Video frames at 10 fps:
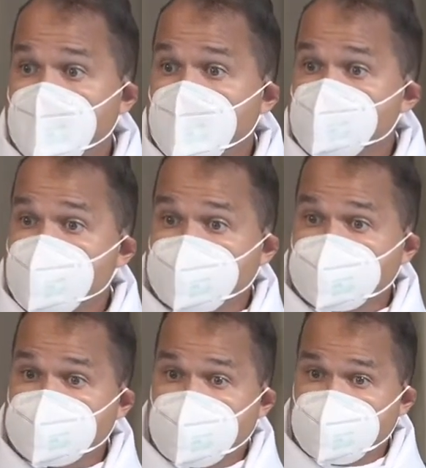
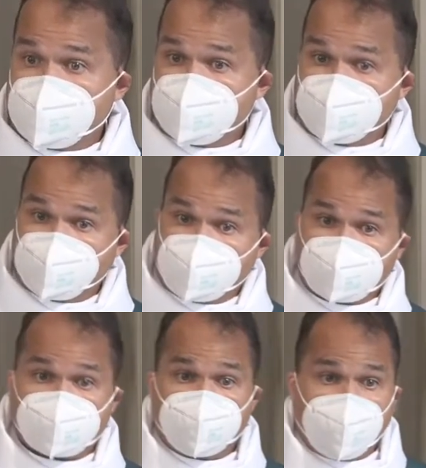recognized in this
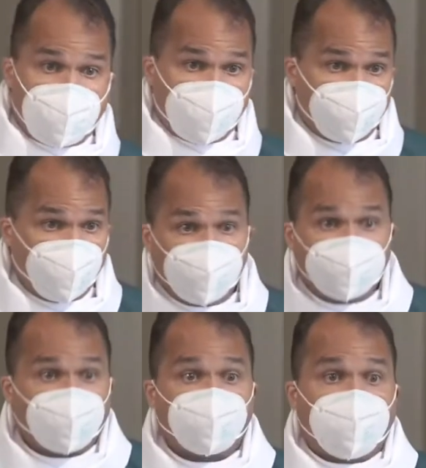powerful
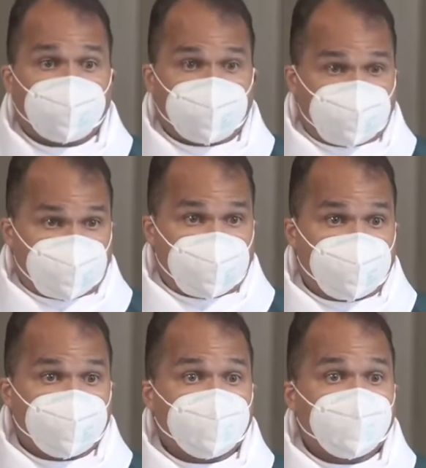plurality
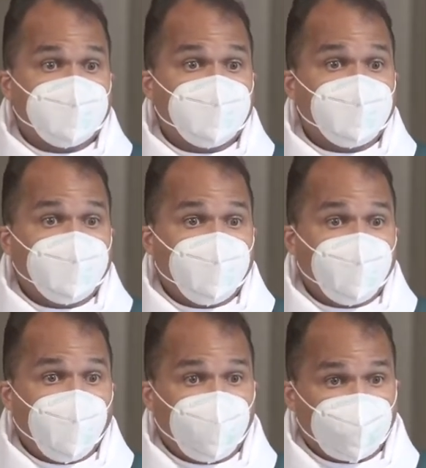that the
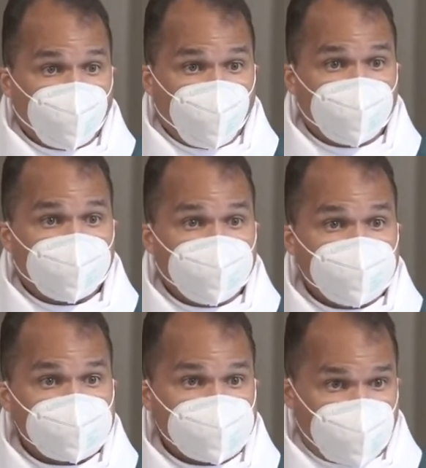Lord
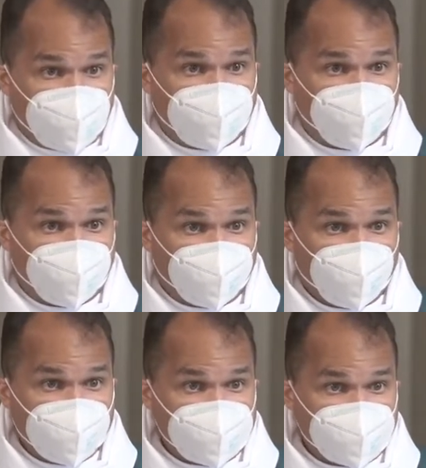Himself
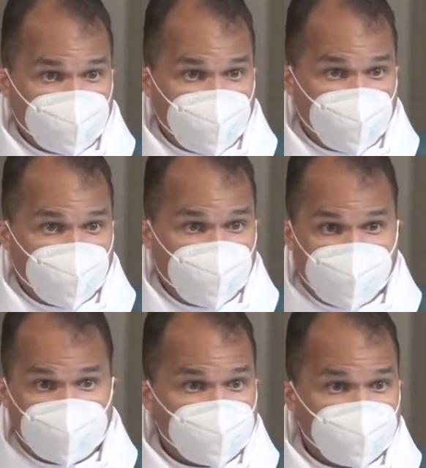was there
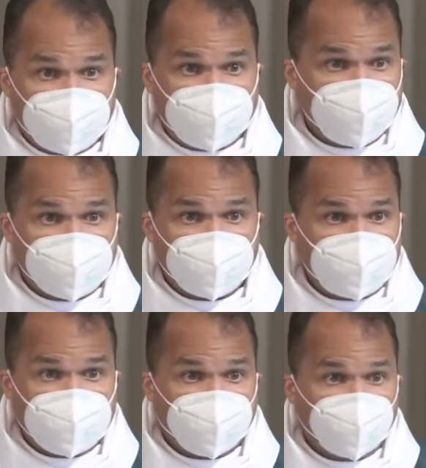visiting his people.